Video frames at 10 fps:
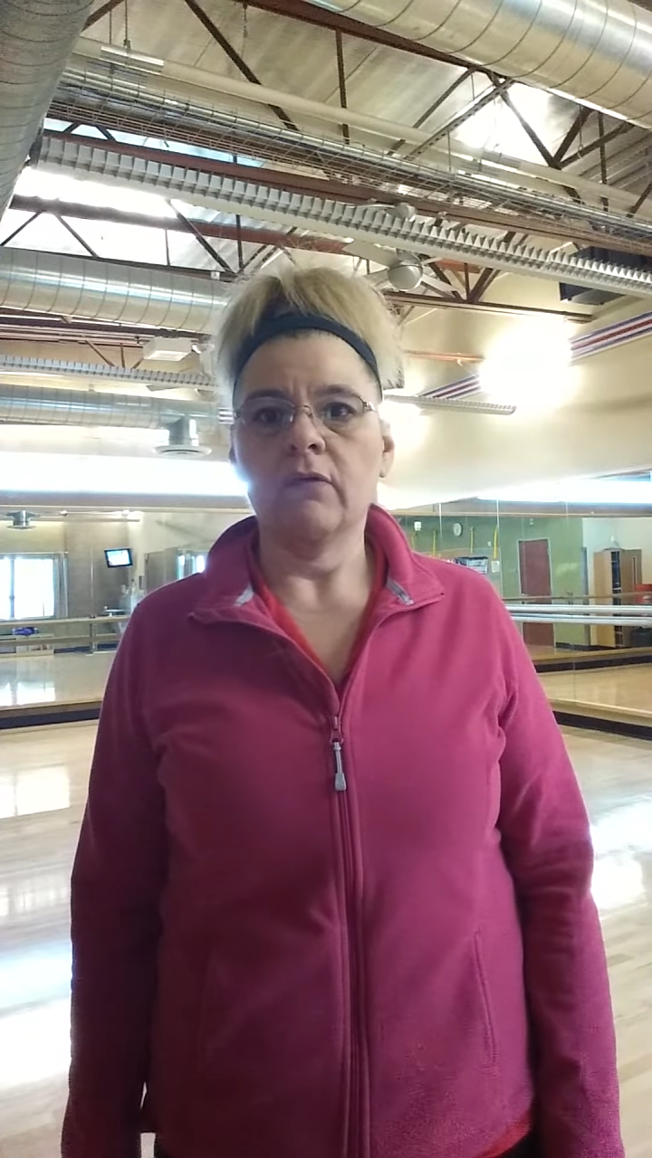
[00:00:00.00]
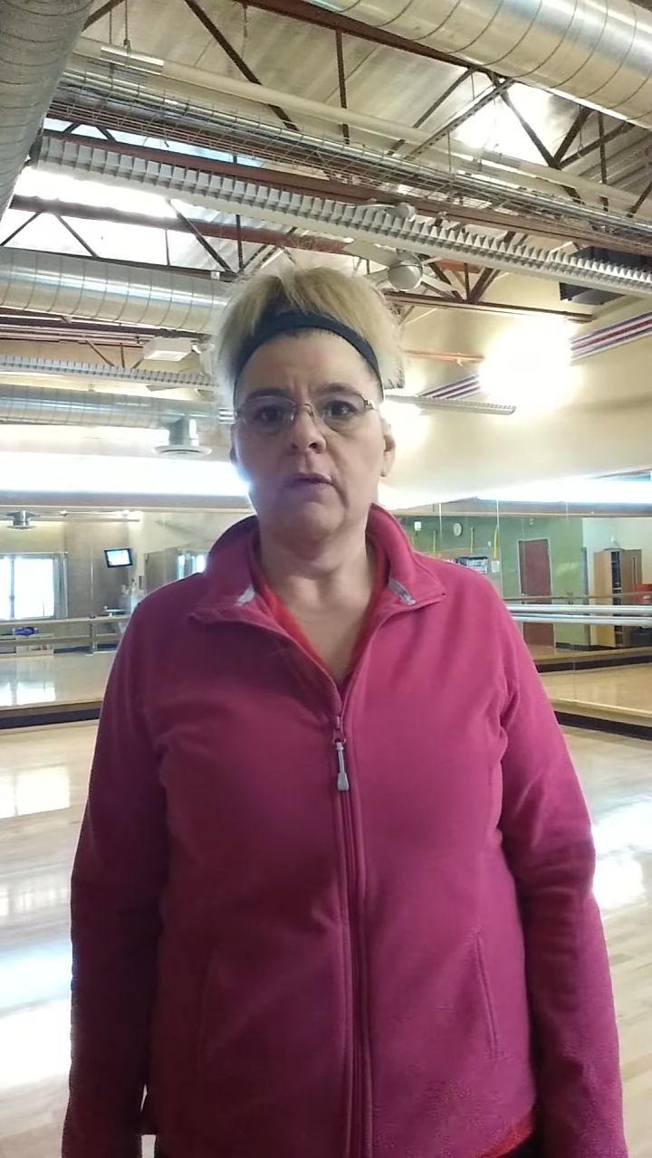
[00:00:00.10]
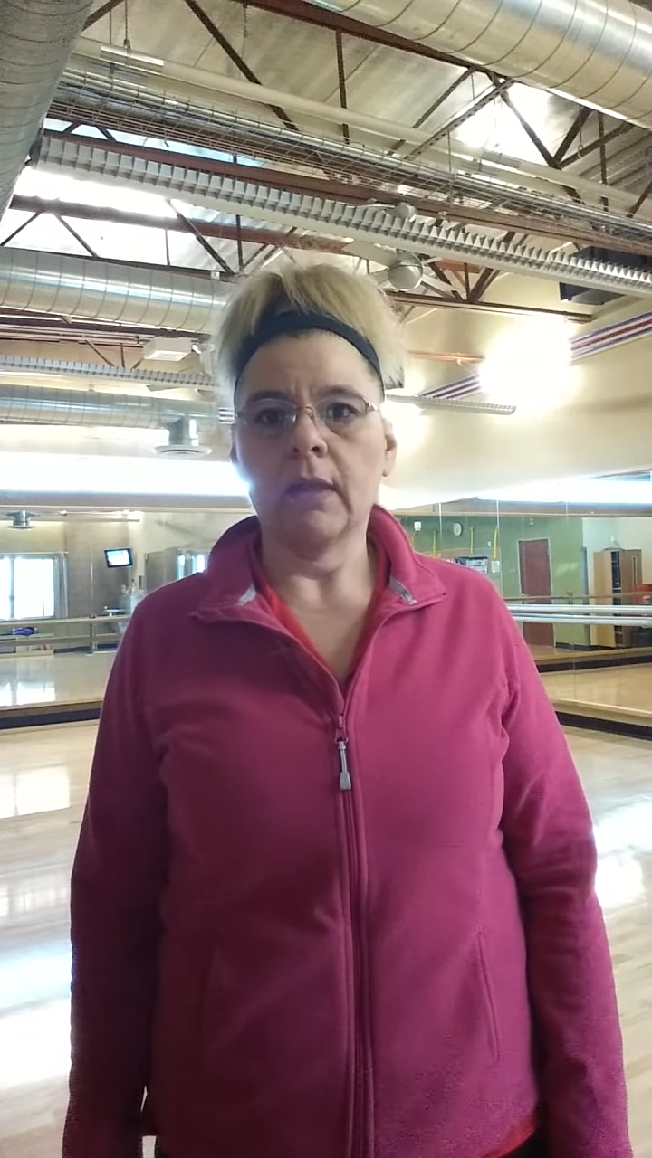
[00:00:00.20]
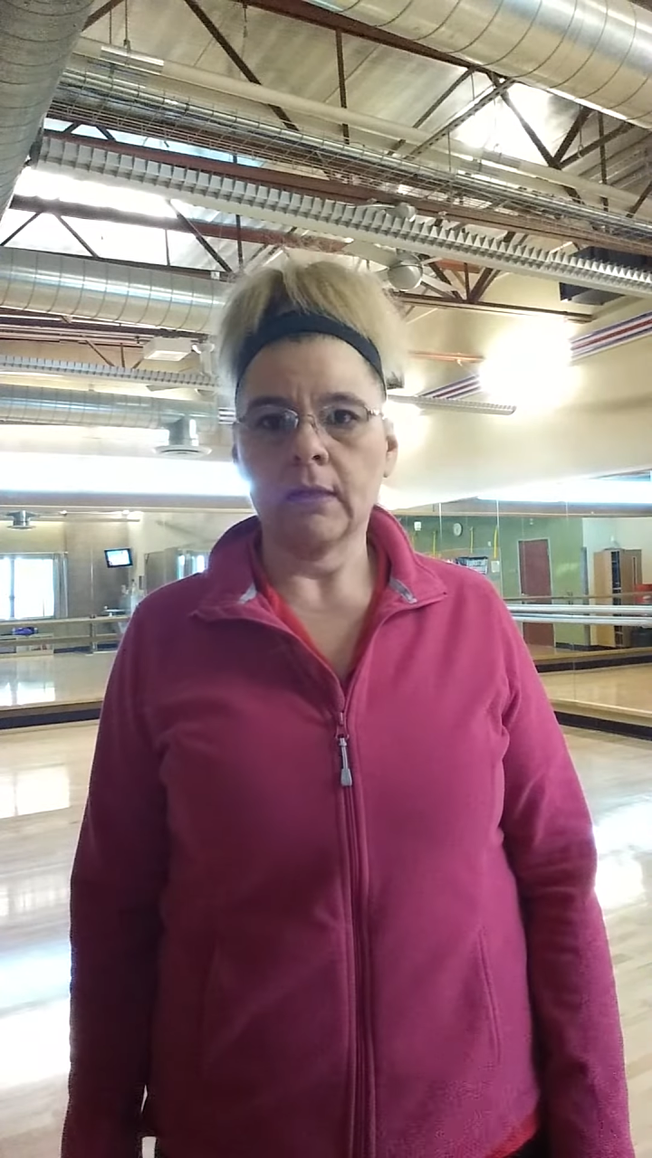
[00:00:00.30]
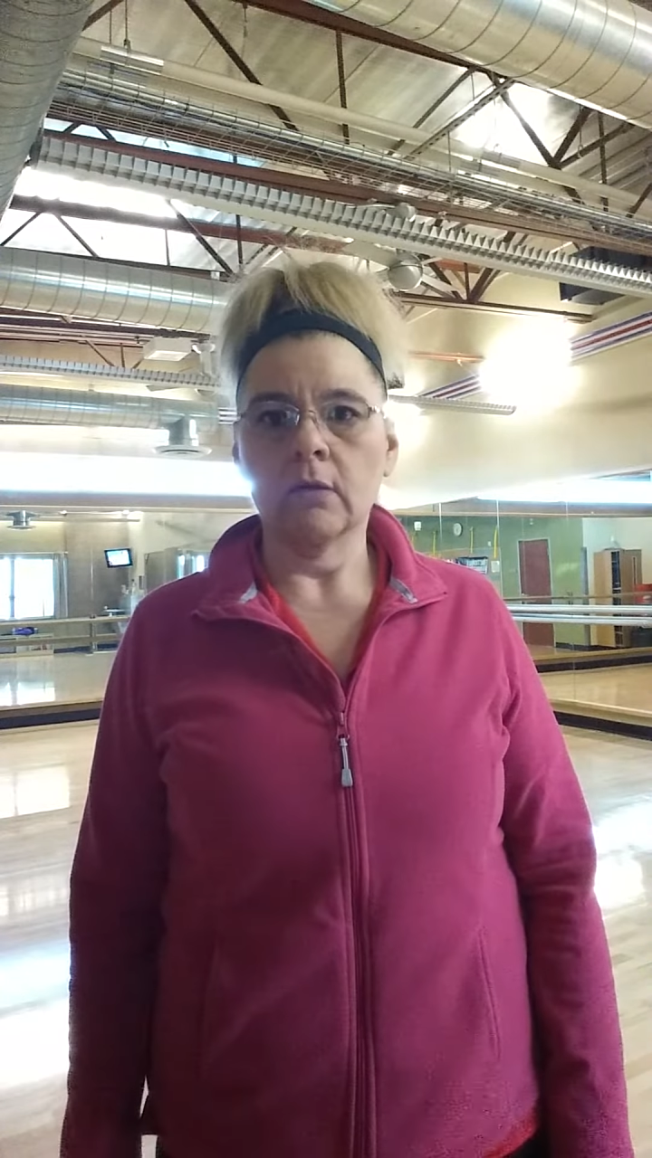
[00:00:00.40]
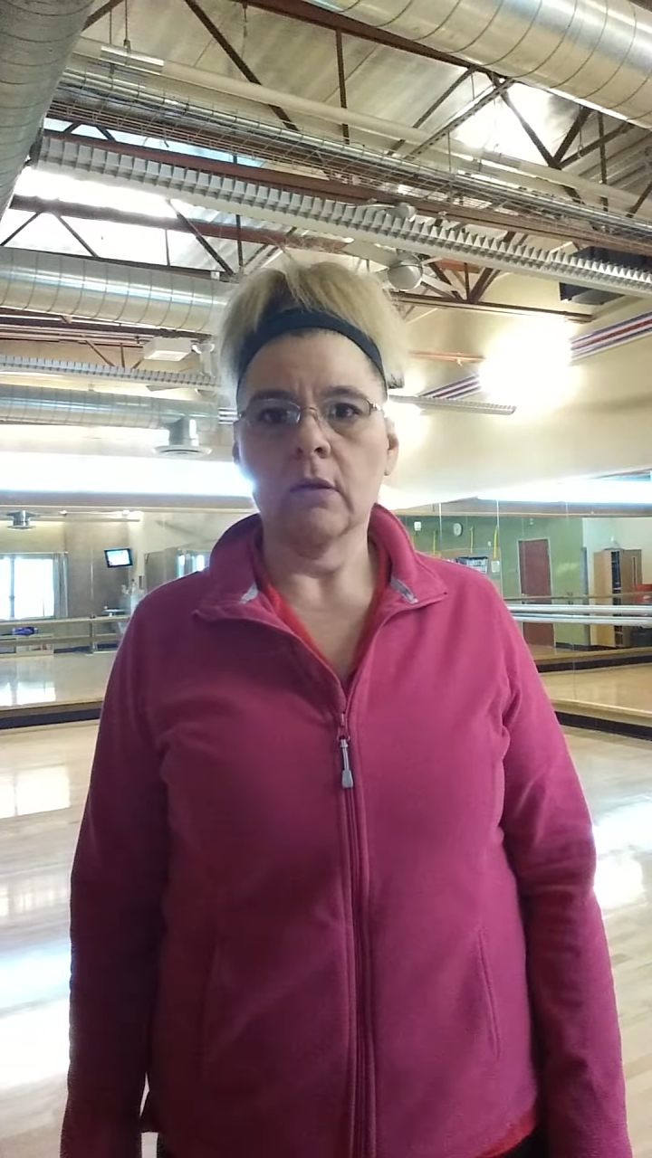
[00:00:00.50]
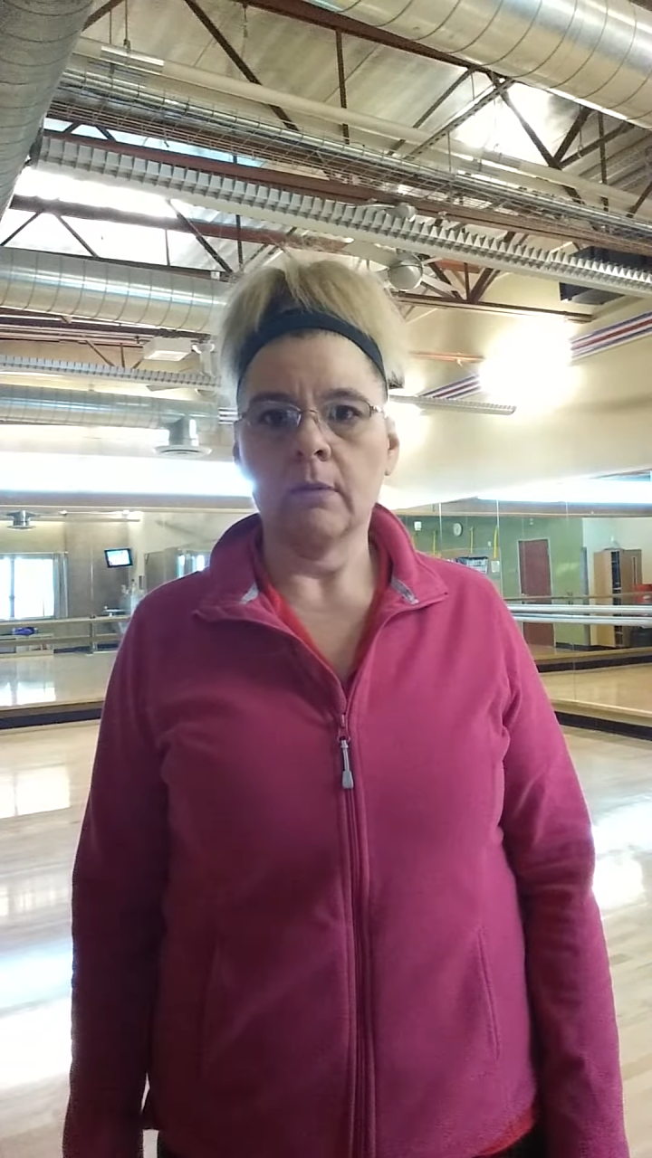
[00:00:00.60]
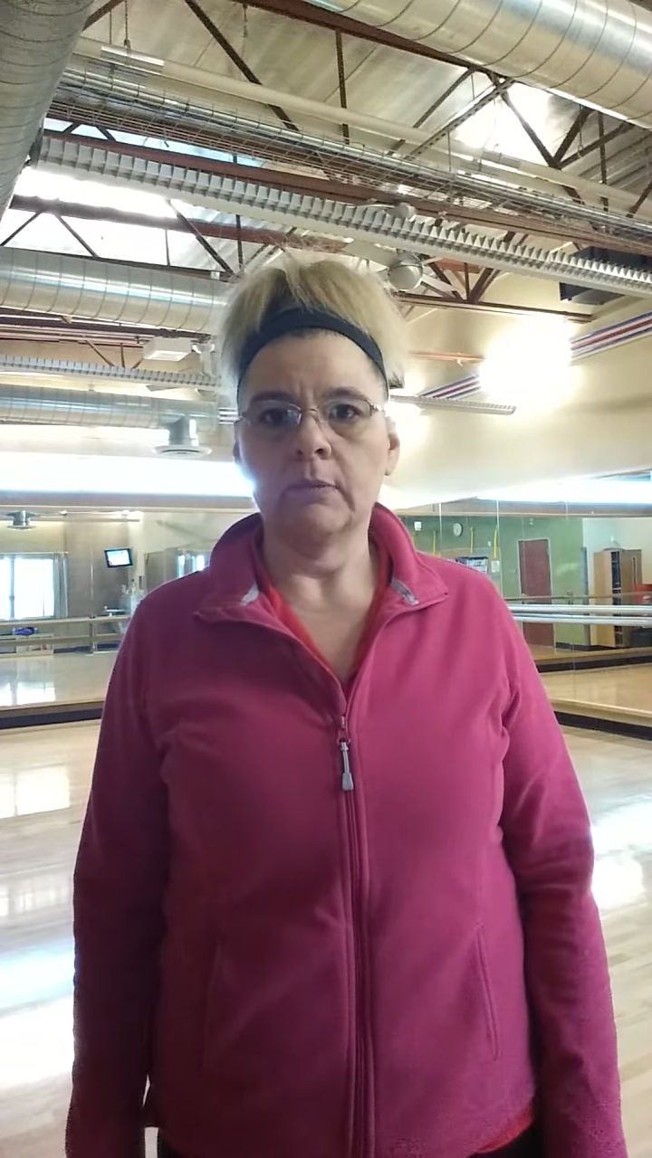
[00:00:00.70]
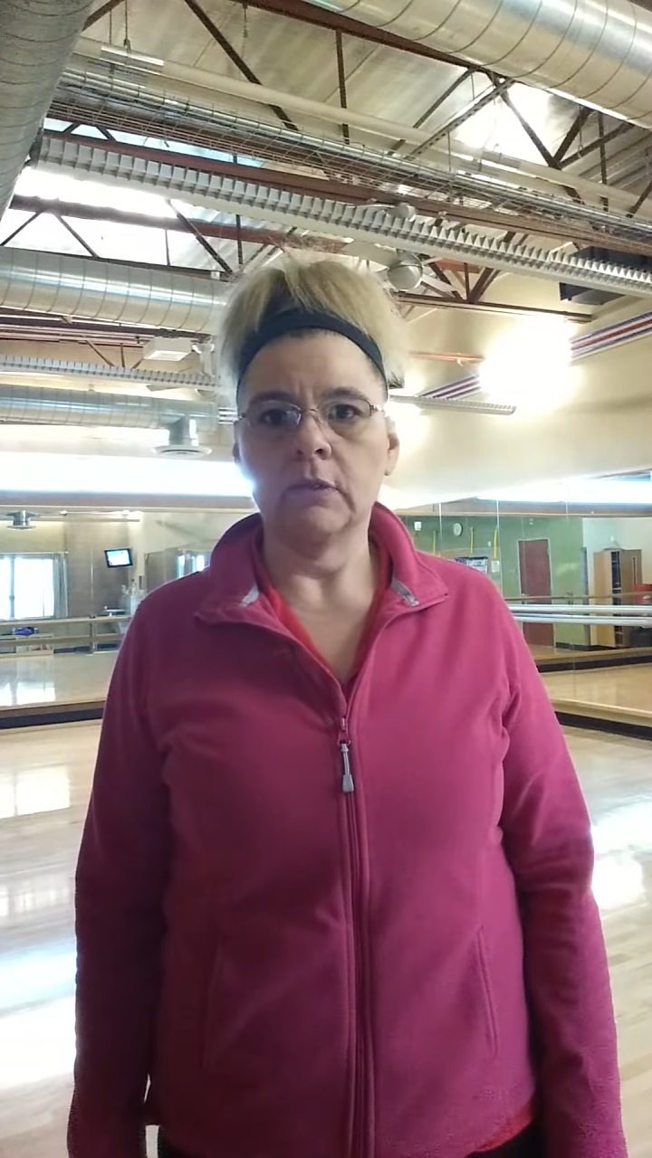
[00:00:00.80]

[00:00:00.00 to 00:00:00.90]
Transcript: feel like you're up